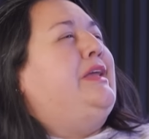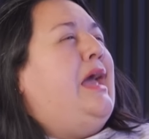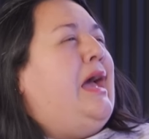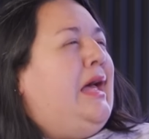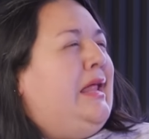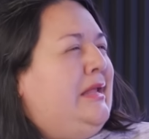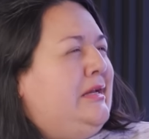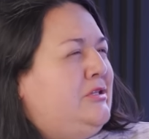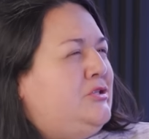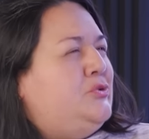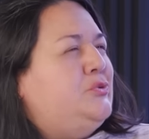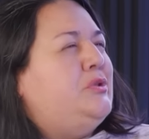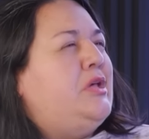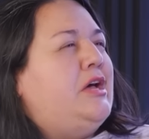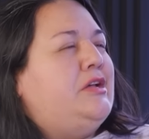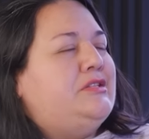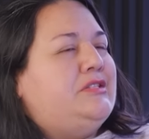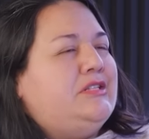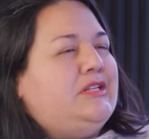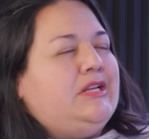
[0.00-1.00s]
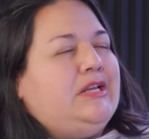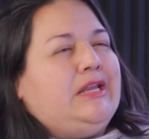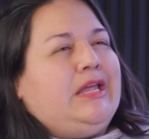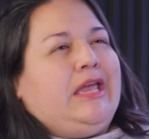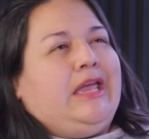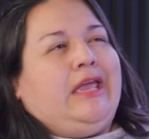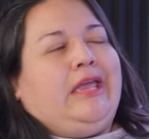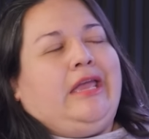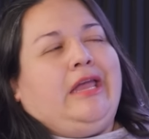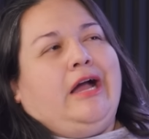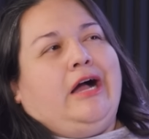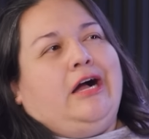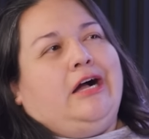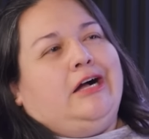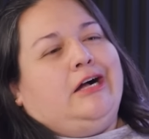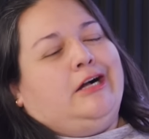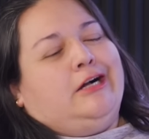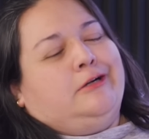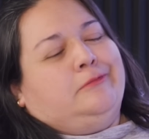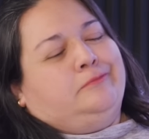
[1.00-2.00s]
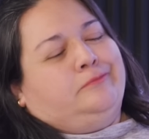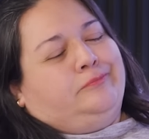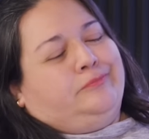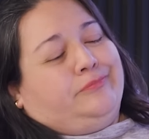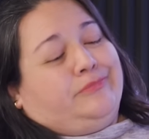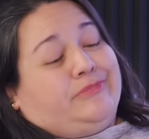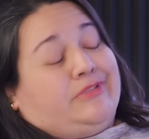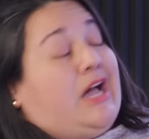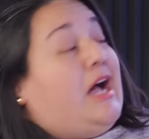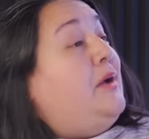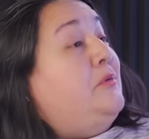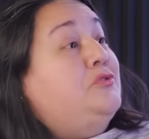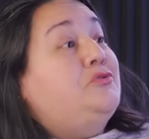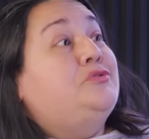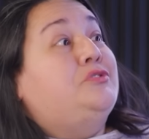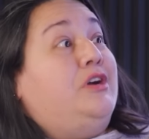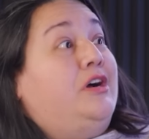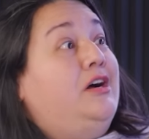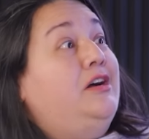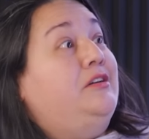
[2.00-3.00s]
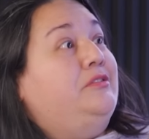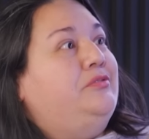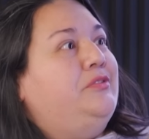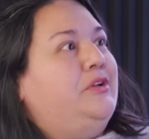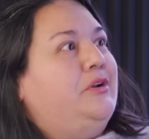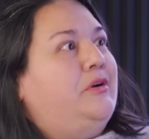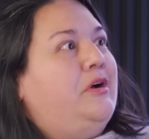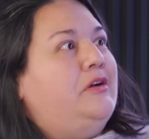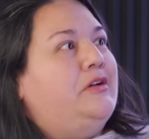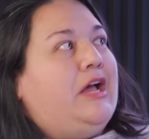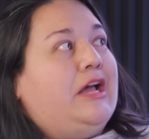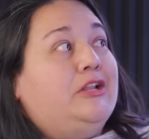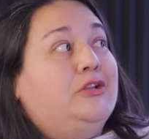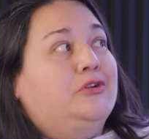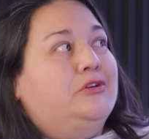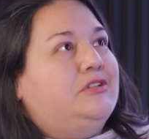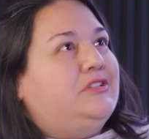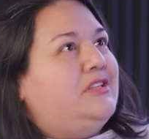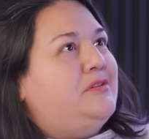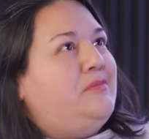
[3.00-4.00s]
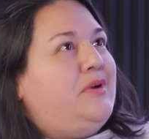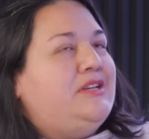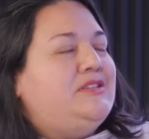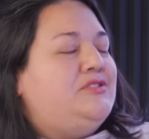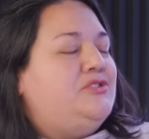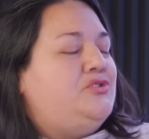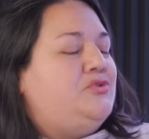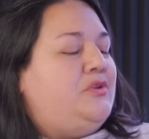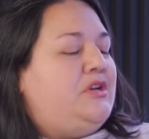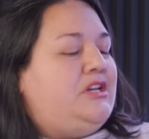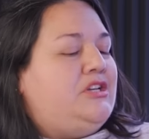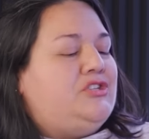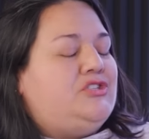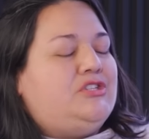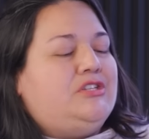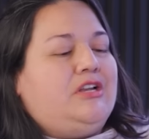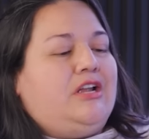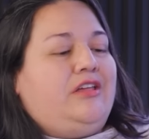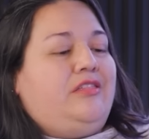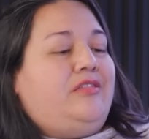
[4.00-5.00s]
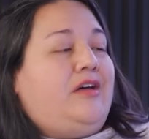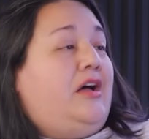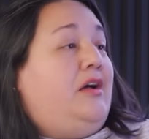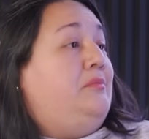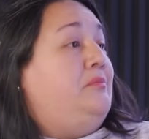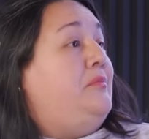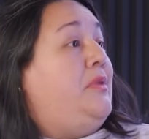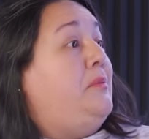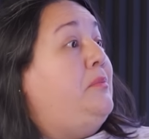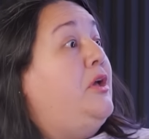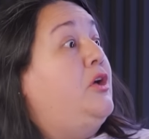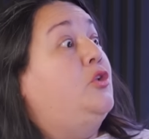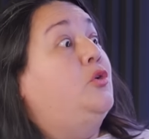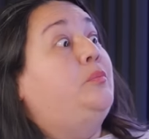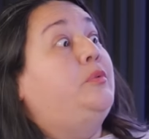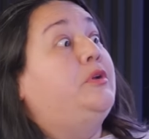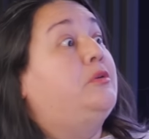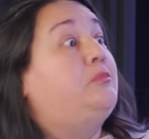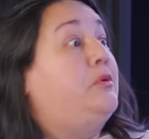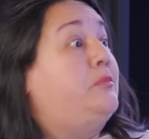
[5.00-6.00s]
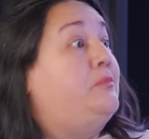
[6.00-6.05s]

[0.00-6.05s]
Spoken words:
Yeah, 2008. Times were tough. I looked at my situation. I thought maybe I'll open up